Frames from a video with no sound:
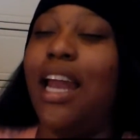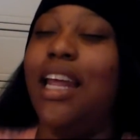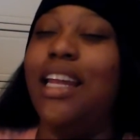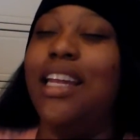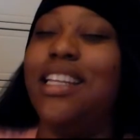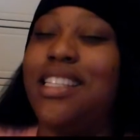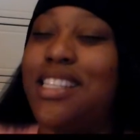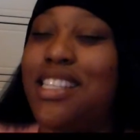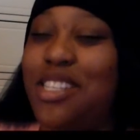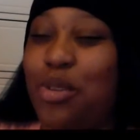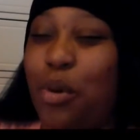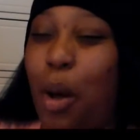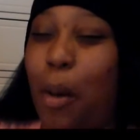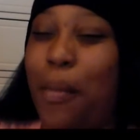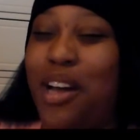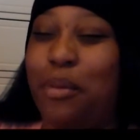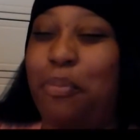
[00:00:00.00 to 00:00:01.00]
I need to listen to
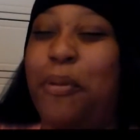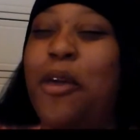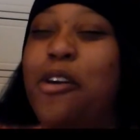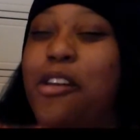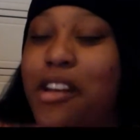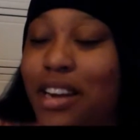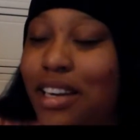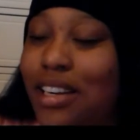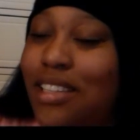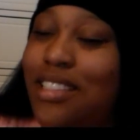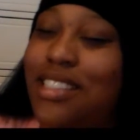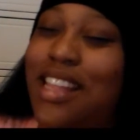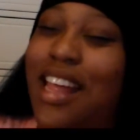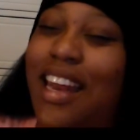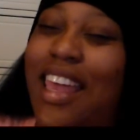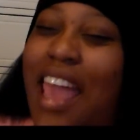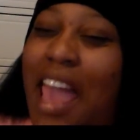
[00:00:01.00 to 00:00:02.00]
it on my computer.
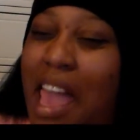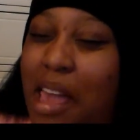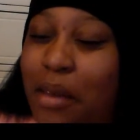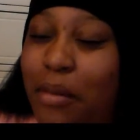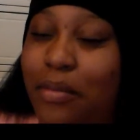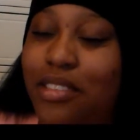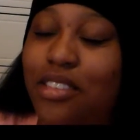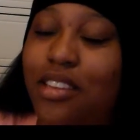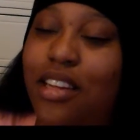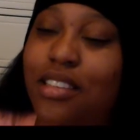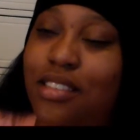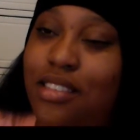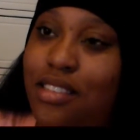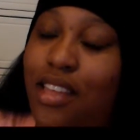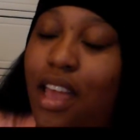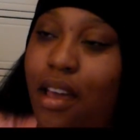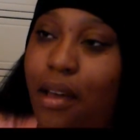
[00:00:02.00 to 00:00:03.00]
It's that game. So
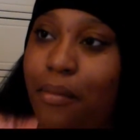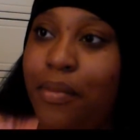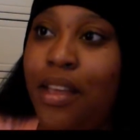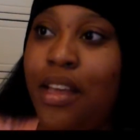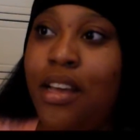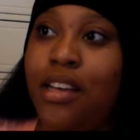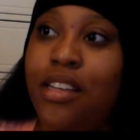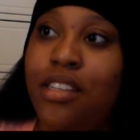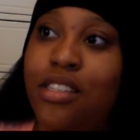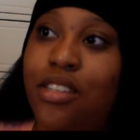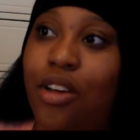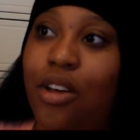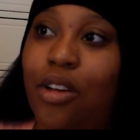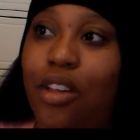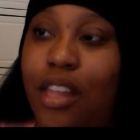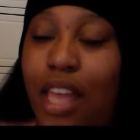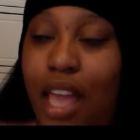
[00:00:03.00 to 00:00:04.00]
that's, yeah.
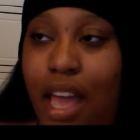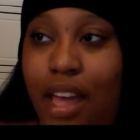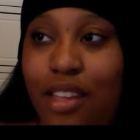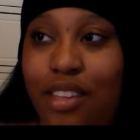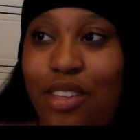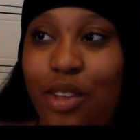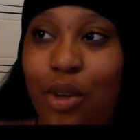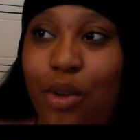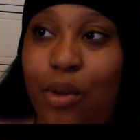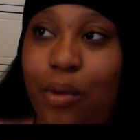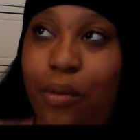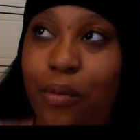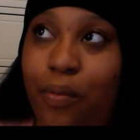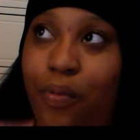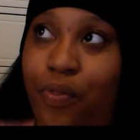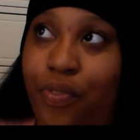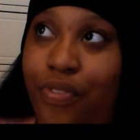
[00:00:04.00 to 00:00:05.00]
So yeah,
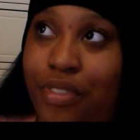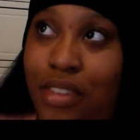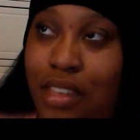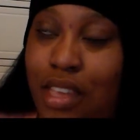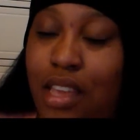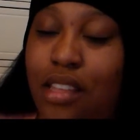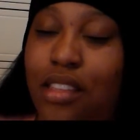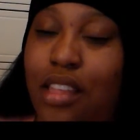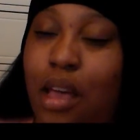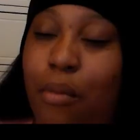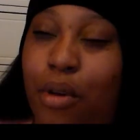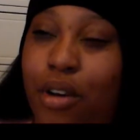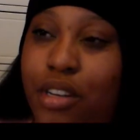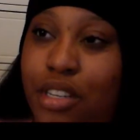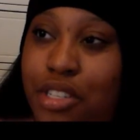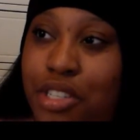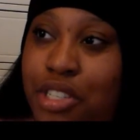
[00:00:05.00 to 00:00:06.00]
so seeing them
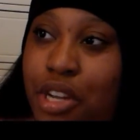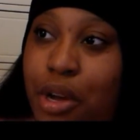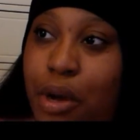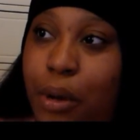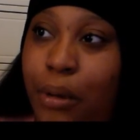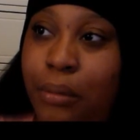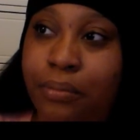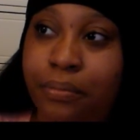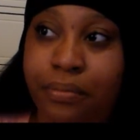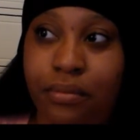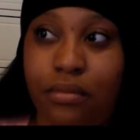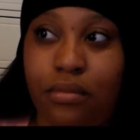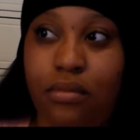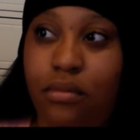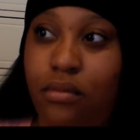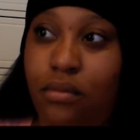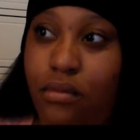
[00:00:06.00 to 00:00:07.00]
on this show
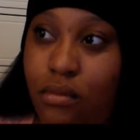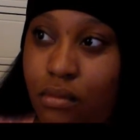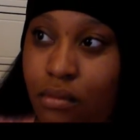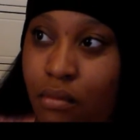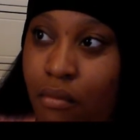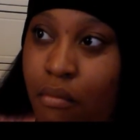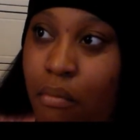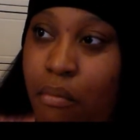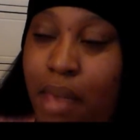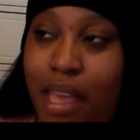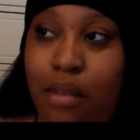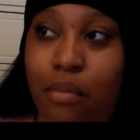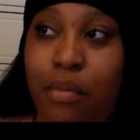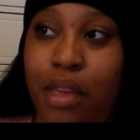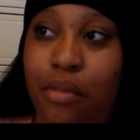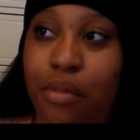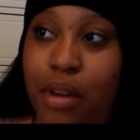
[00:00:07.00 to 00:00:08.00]

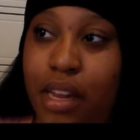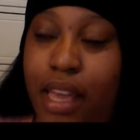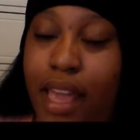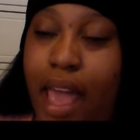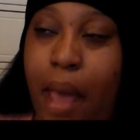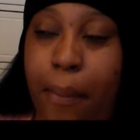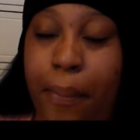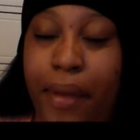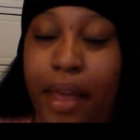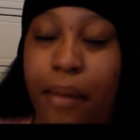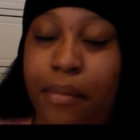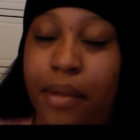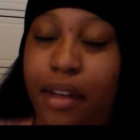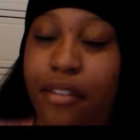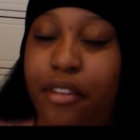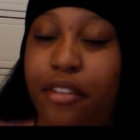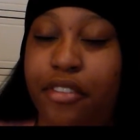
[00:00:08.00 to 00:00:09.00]
made me really happy.
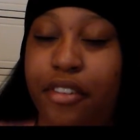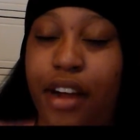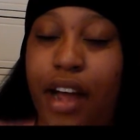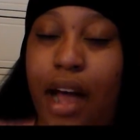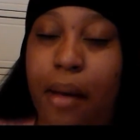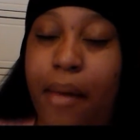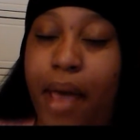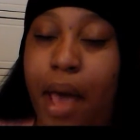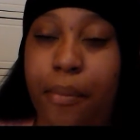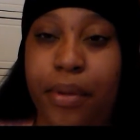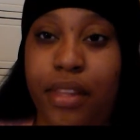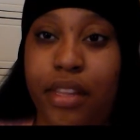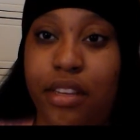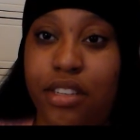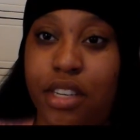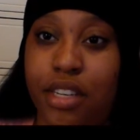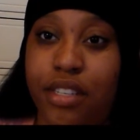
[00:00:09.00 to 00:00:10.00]
I'm not even gonna front. I'm happy
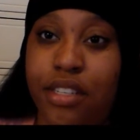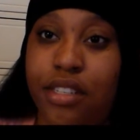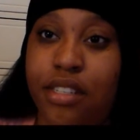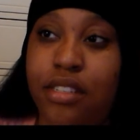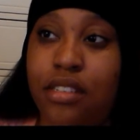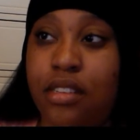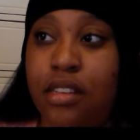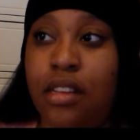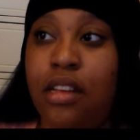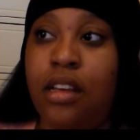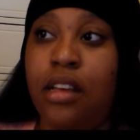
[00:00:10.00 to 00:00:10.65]
they're judges.